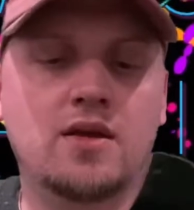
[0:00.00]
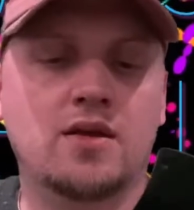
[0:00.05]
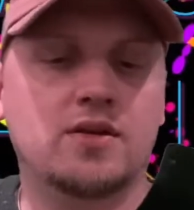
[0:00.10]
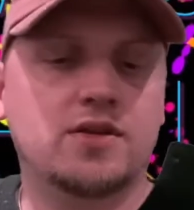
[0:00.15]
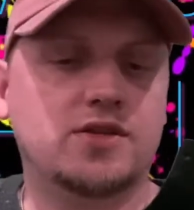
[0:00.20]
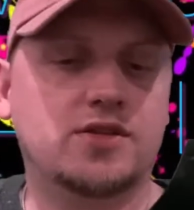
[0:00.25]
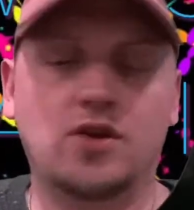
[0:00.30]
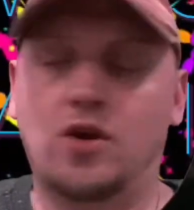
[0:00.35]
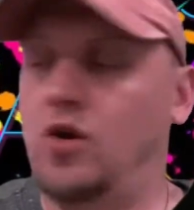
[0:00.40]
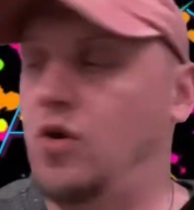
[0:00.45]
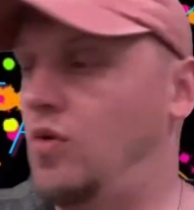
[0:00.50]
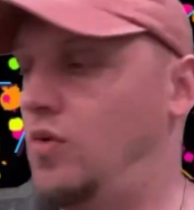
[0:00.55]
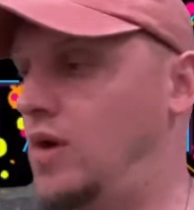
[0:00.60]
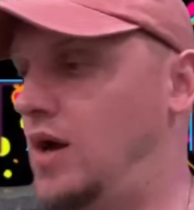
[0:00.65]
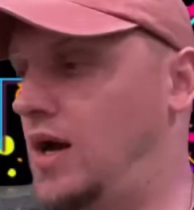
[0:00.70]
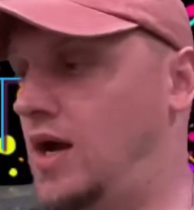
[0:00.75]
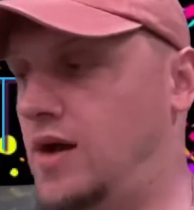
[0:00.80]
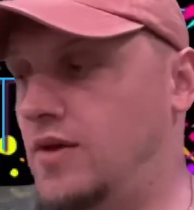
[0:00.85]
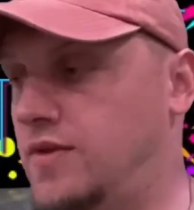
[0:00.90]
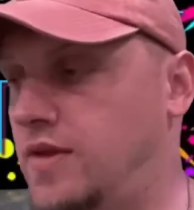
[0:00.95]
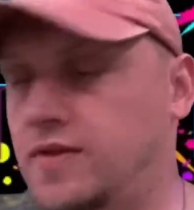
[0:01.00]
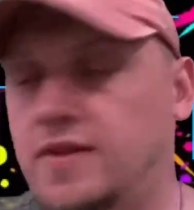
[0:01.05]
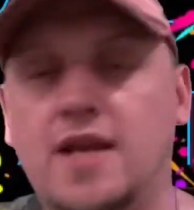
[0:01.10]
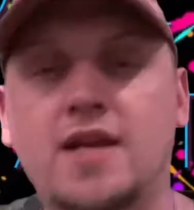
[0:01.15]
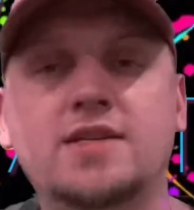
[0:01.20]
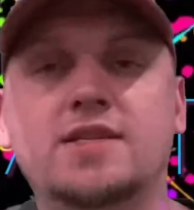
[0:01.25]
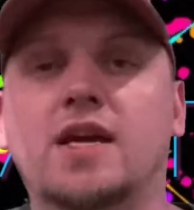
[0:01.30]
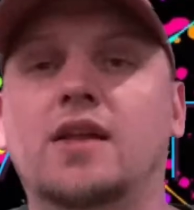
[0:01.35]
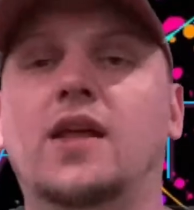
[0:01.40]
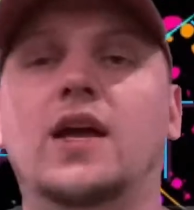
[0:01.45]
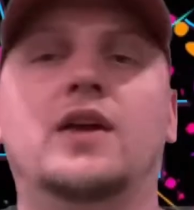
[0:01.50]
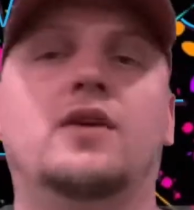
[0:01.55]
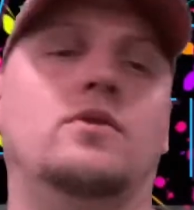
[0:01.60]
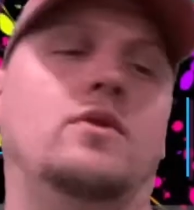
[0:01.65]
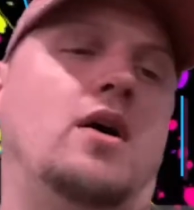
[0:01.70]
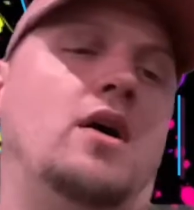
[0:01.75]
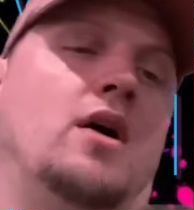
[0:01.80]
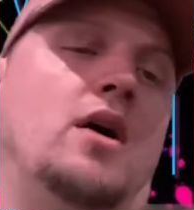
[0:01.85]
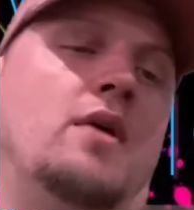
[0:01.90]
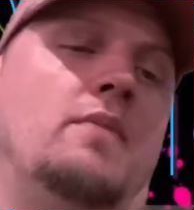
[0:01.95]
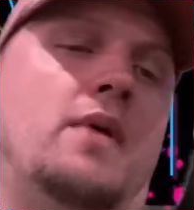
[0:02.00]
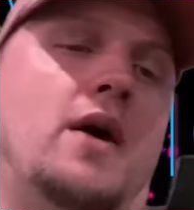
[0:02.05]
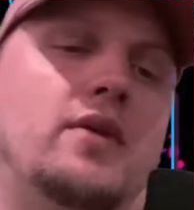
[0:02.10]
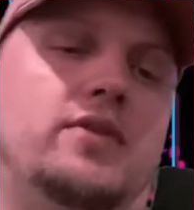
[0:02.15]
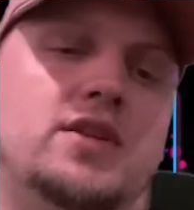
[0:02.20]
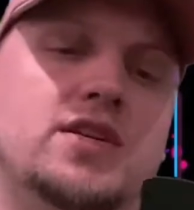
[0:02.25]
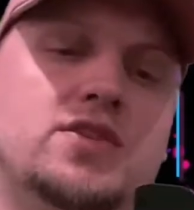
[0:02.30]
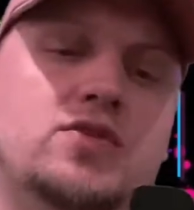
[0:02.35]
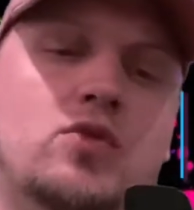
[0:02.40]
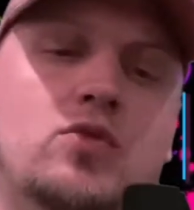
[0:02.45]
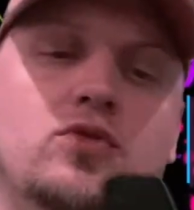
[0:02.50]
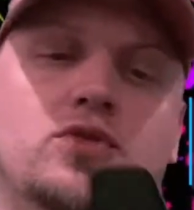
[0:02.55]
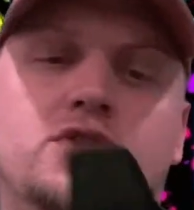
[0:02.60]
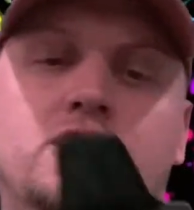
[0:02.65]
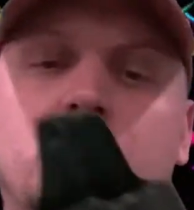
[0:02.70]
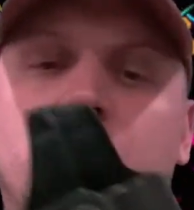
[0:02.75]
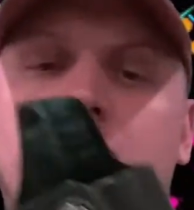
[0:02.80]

So uh, the things I like uh, about this holster